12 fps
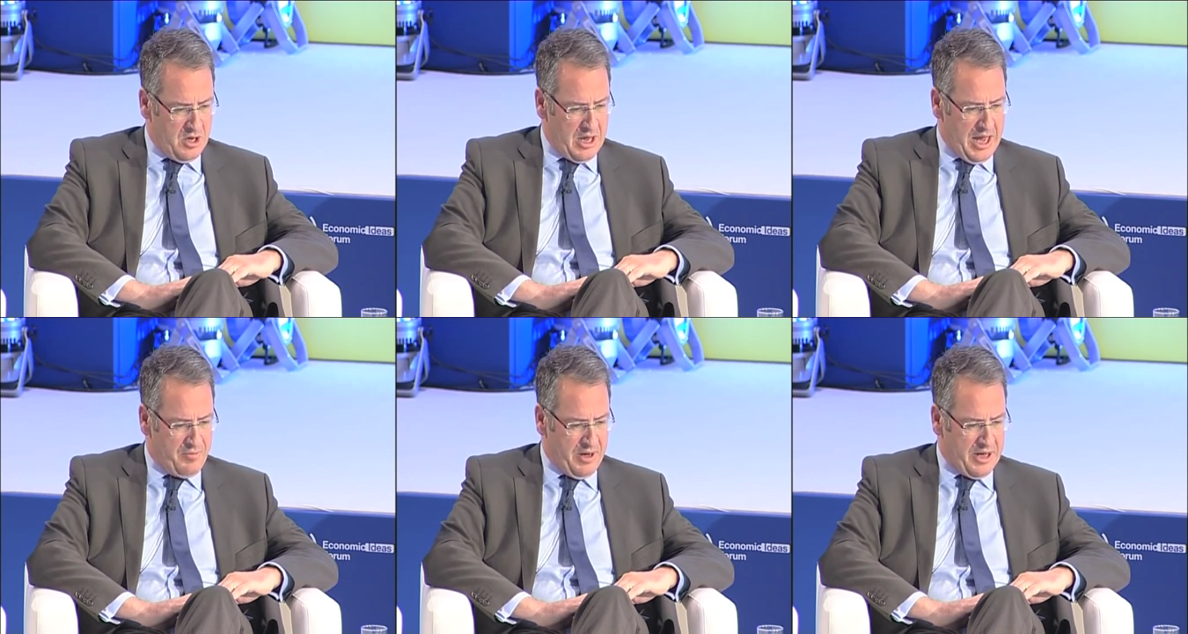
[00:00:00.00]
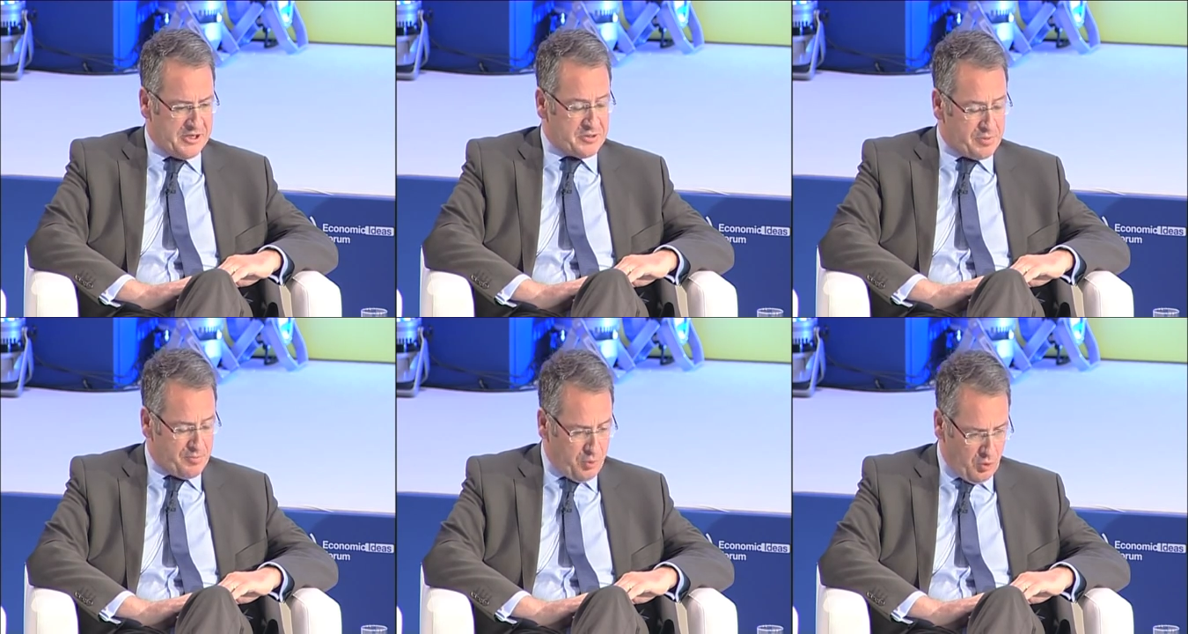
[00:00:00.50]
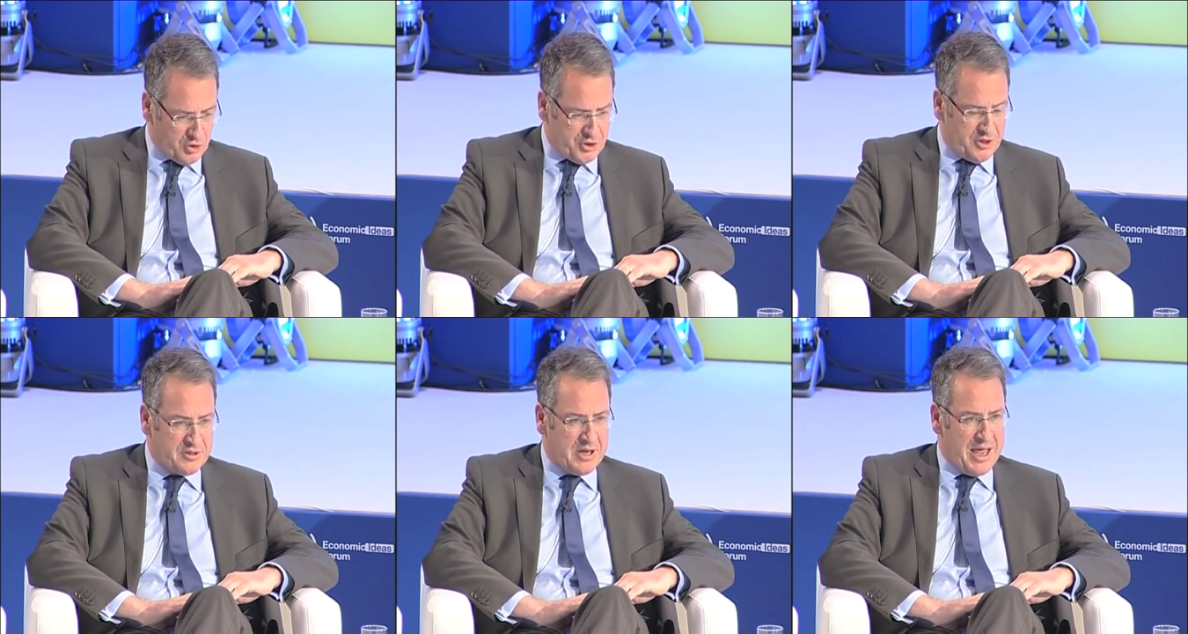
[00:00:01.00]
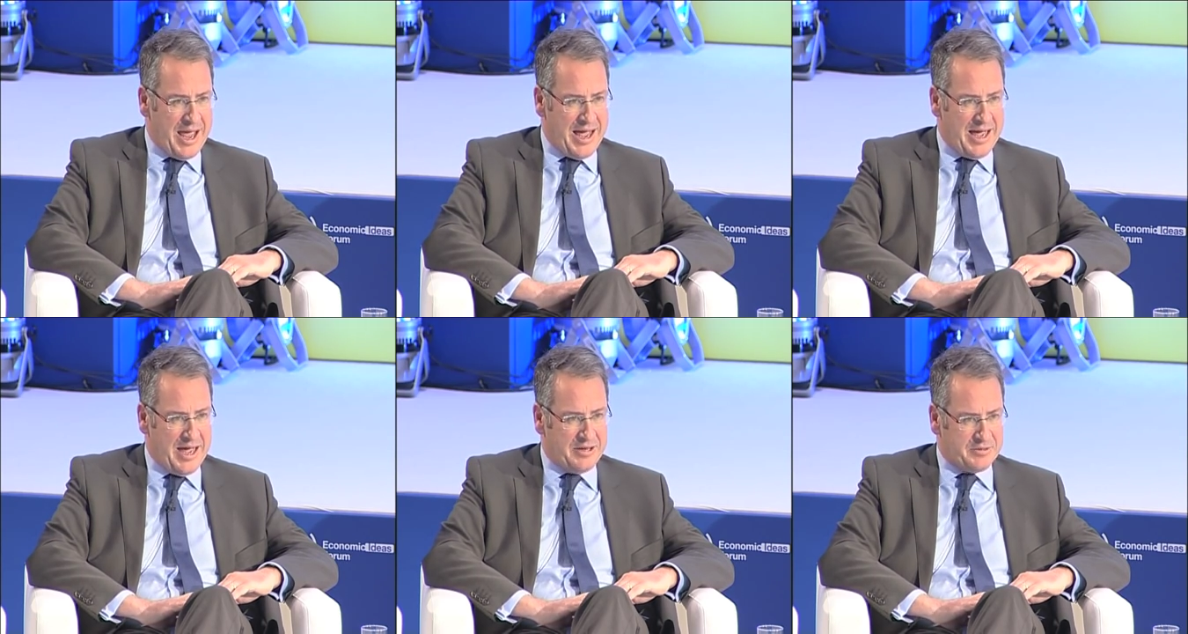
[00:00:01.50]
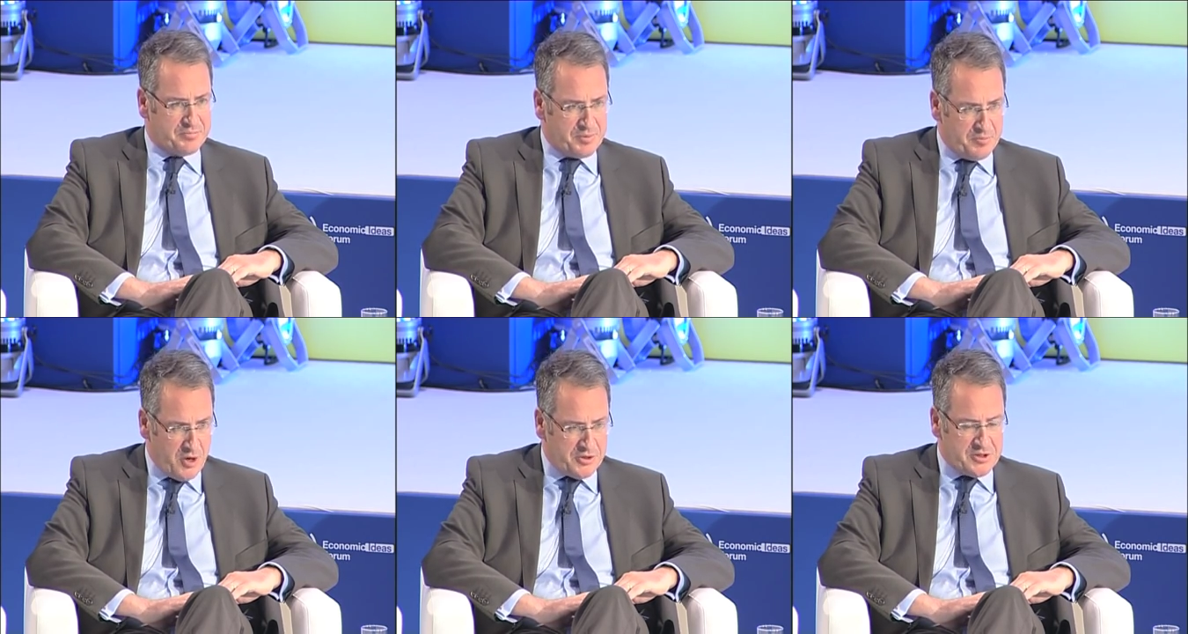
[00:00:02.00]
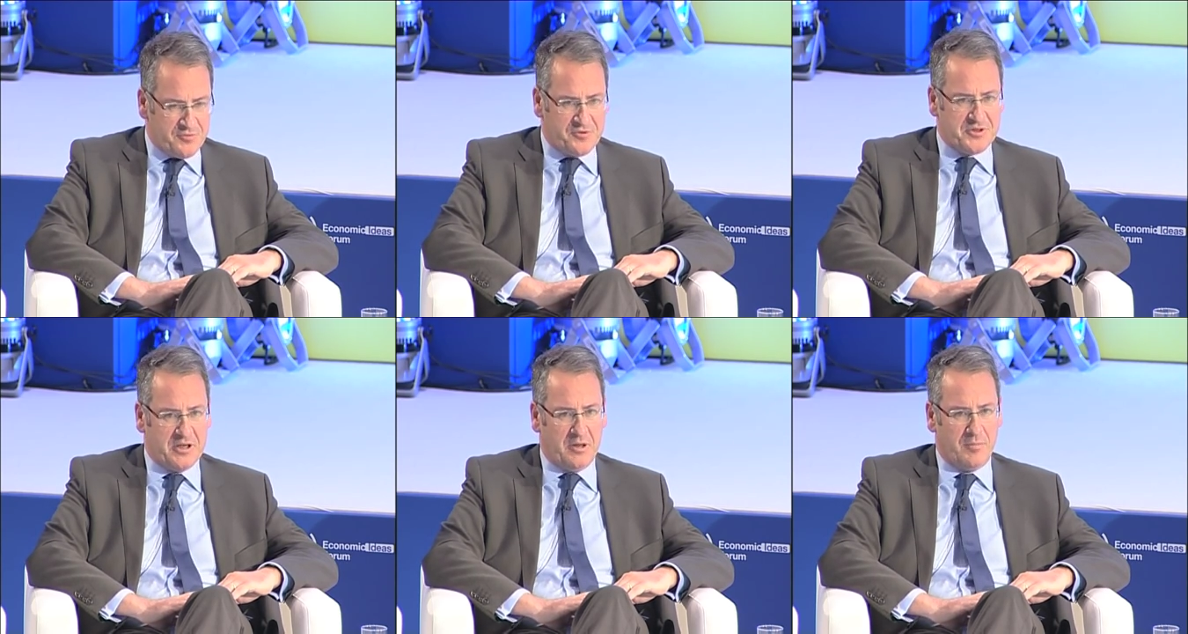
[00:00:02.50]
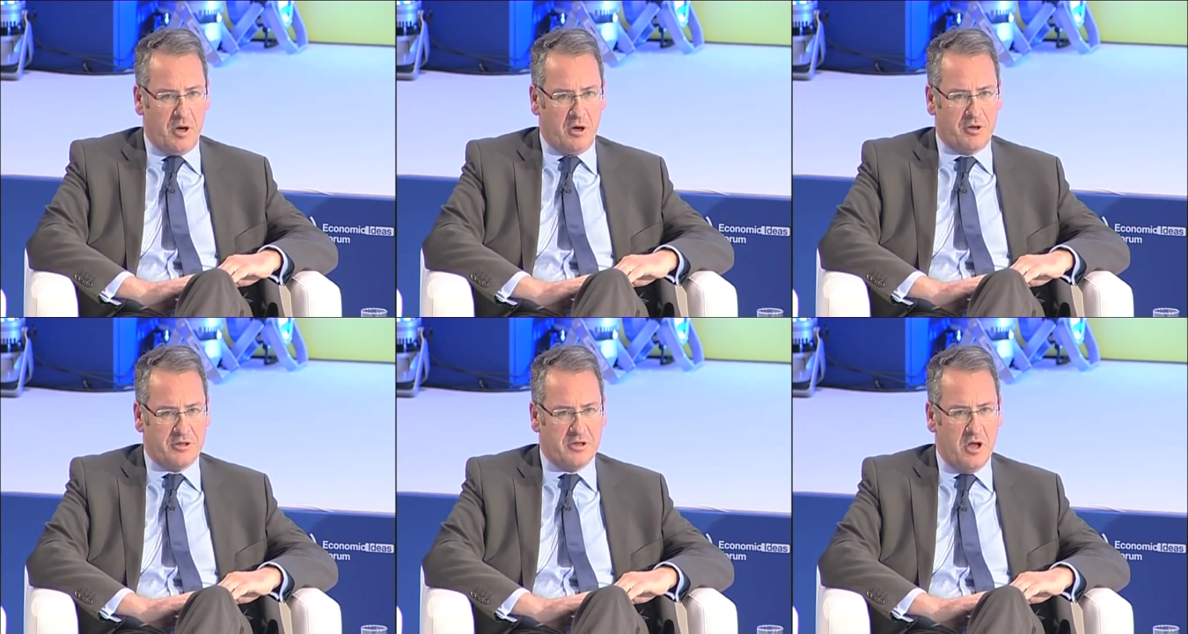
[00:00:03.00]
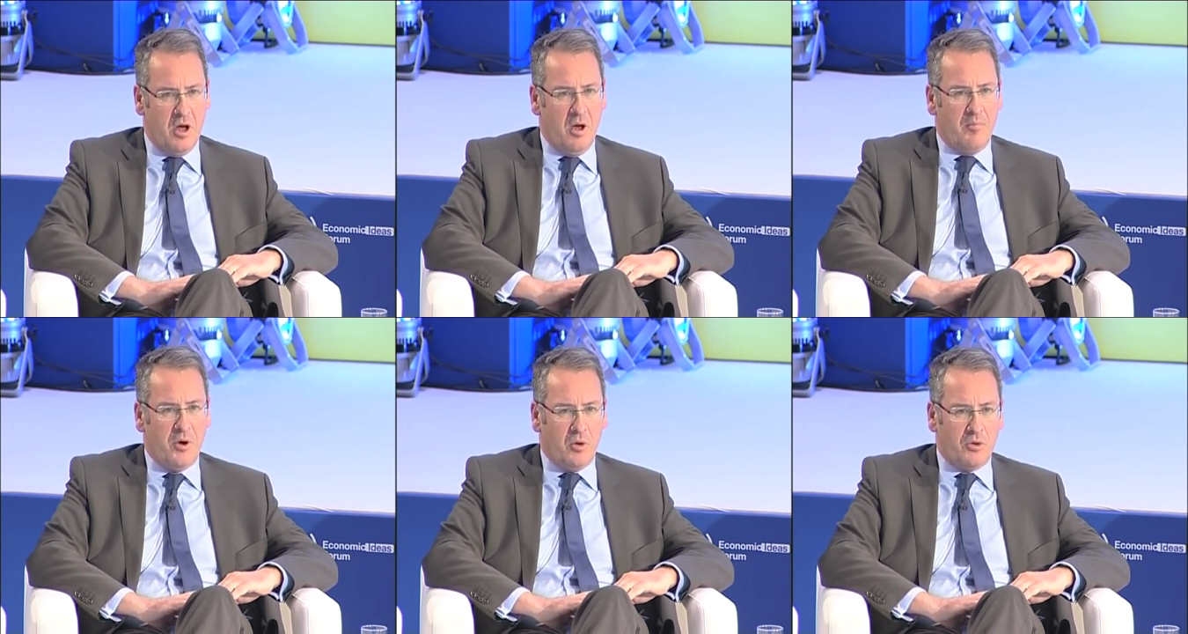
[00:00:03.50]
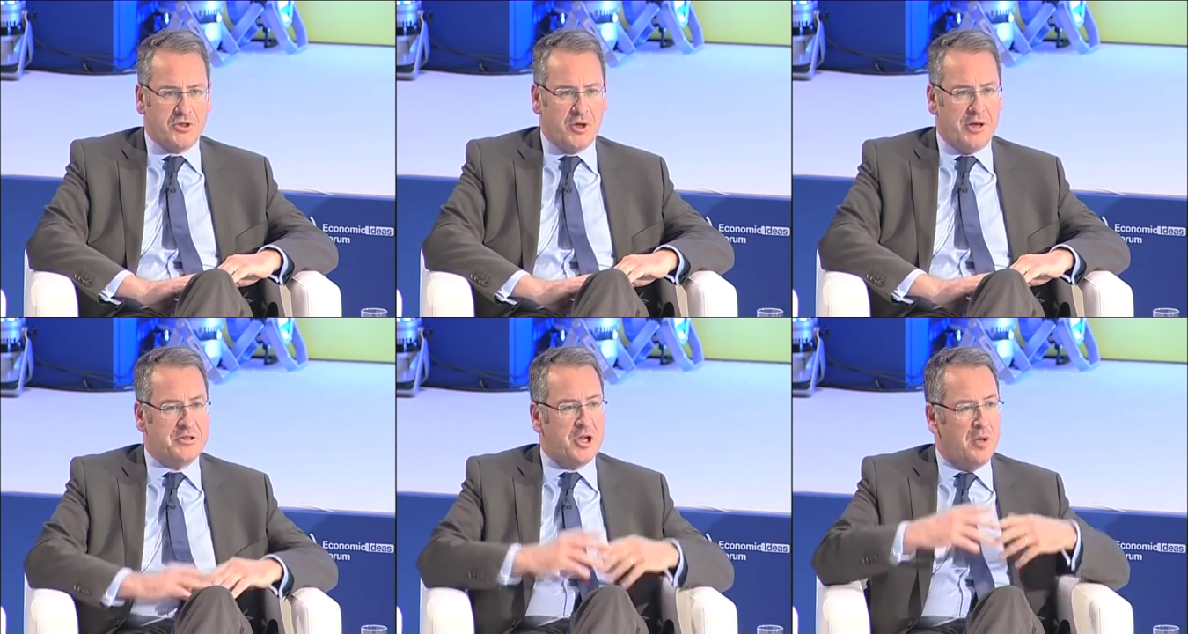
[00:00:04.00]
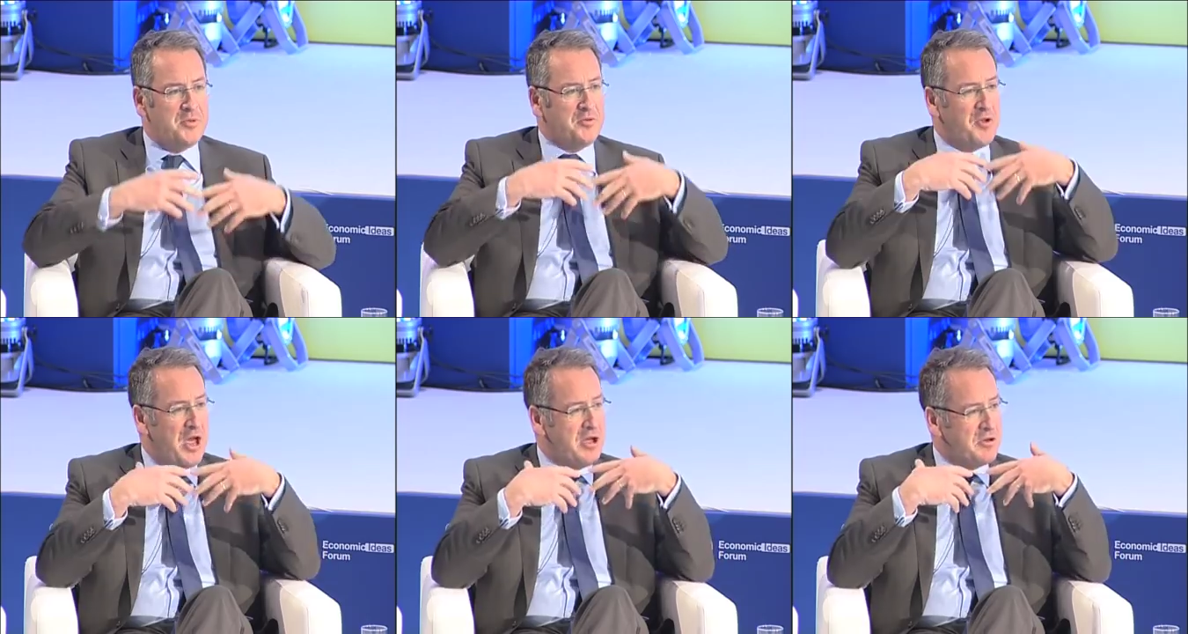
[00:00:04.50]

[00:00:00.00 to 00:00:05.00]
our regulation is proportionate, promotes the single market, but also in terms of